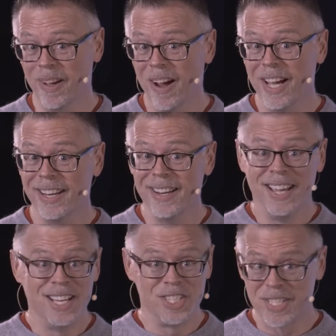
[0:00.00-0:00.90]
God,
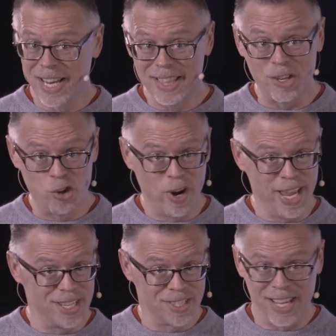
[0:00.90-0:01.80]
just like the
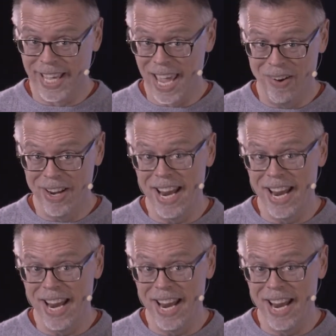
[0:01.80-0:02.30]
train is going to carry